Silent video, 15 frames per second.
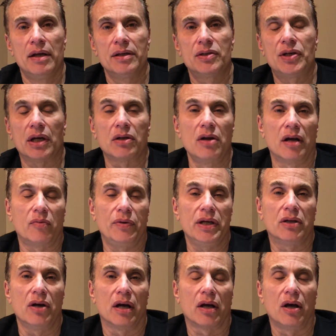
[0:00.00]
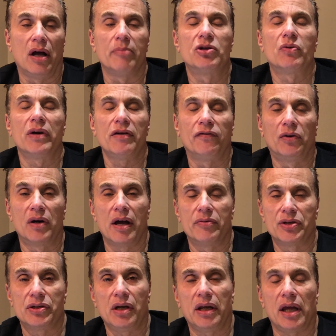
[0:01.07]
SickNotWeak.com, 24
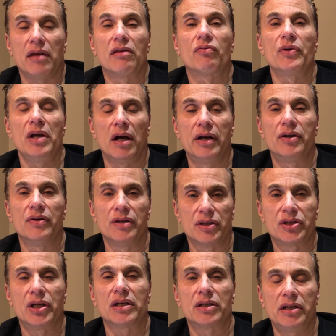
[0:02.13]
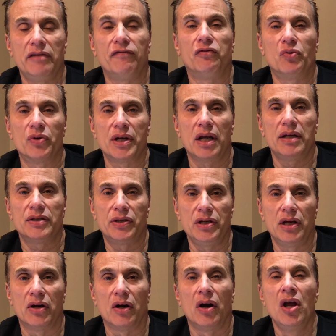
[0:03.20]
hours a day, 364 days
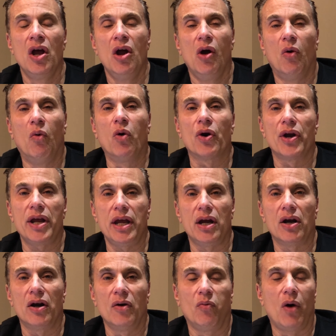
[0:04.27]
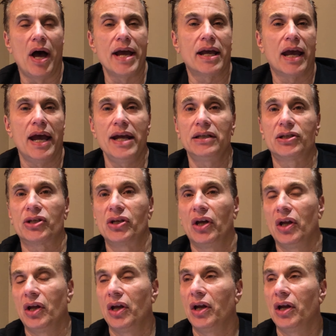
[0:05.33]
a year. We're here. Why, Case?